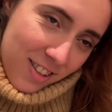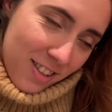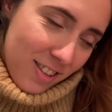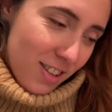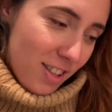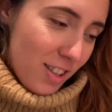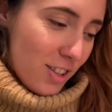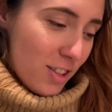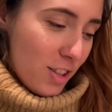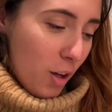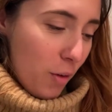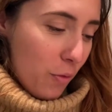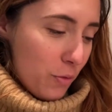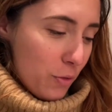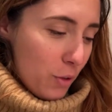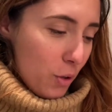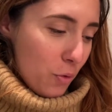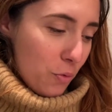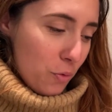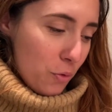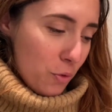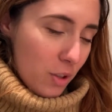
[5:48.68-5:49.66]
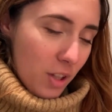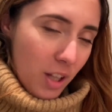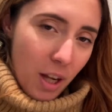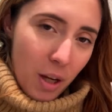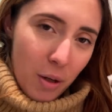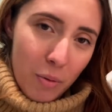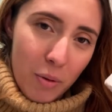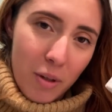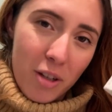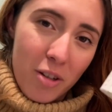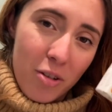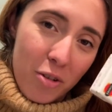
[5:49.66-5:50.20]
the soft tofu that I
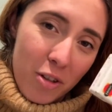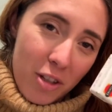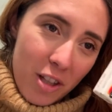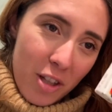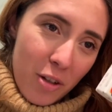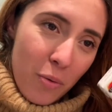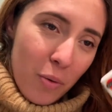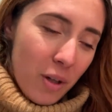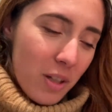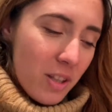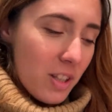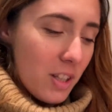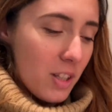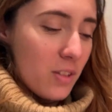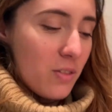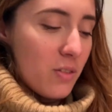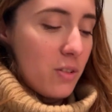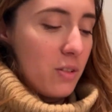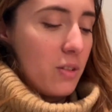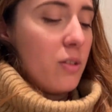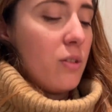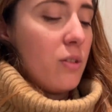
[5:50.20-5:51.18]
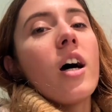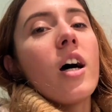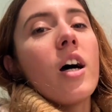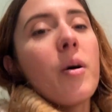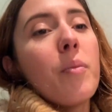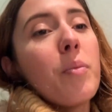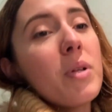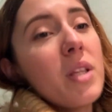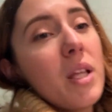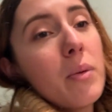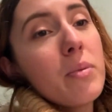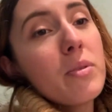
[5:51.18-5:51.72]
really, really wanted.
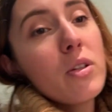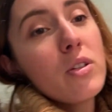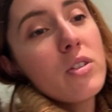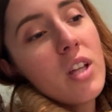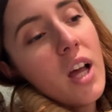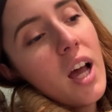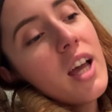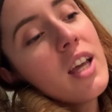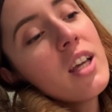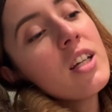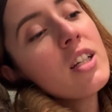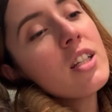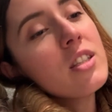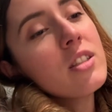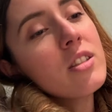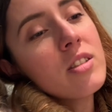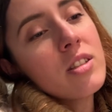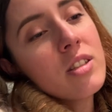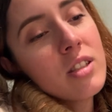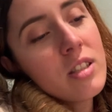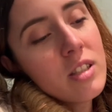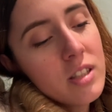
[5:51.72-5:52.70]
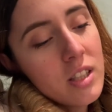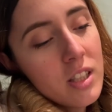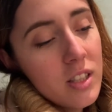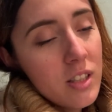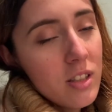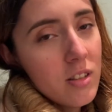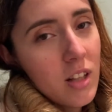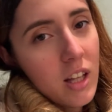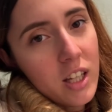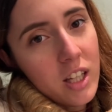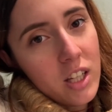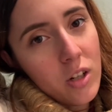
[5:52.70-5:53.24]
But I'm so tired. This is
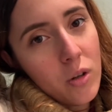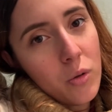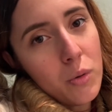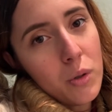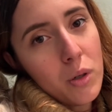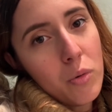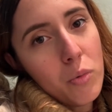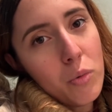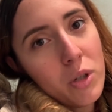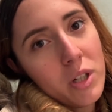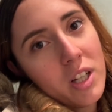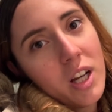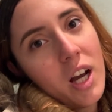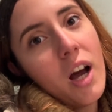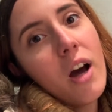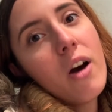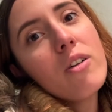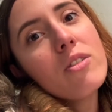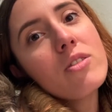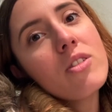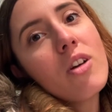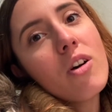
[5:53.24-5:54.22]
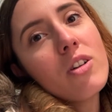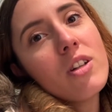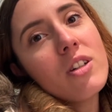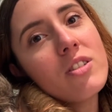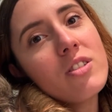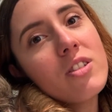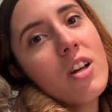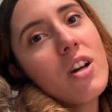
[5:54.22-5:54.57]
like a workout on its